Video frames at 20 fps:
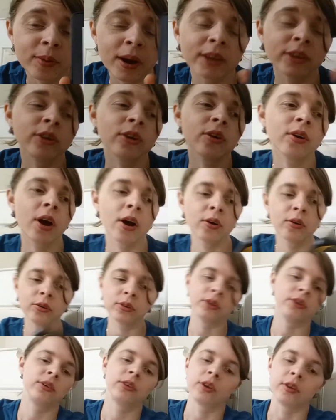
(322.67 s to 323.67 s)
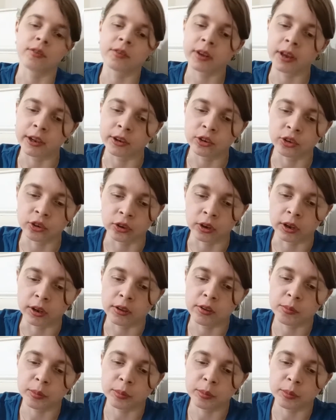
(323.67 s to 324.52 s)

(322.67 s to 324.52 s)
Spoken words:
I don't know how good the translation is,